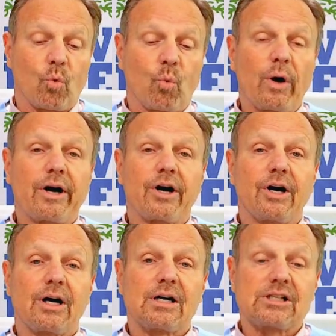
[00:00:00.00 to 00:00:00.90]

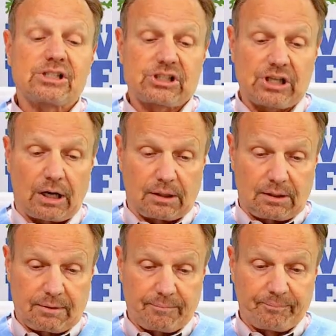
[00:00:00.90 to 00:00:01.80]
We're
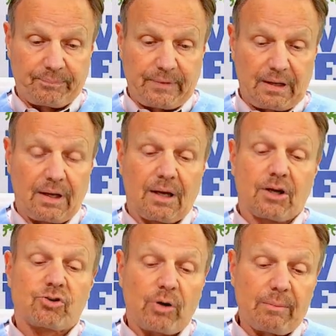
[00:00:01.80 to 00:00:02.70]
sunk.
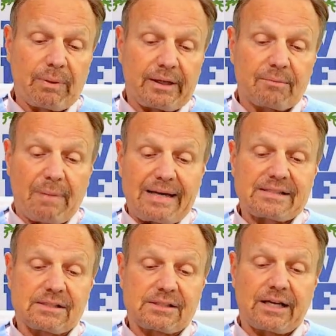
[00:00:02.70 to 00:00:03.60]
Trembling,
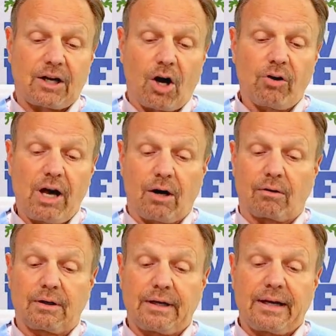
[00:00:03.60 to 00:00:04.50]
Mason said, Oh
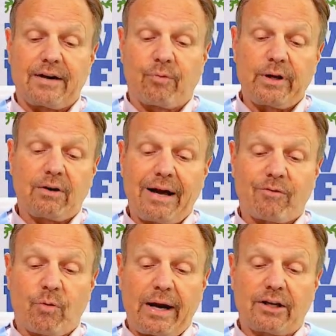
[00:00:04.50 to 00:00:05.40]
no, if we don't
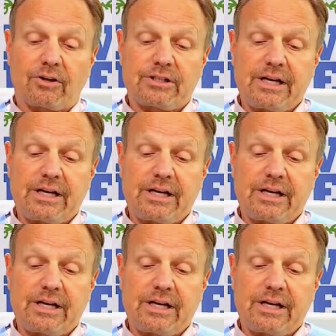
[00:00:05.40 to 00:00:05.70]
have a regular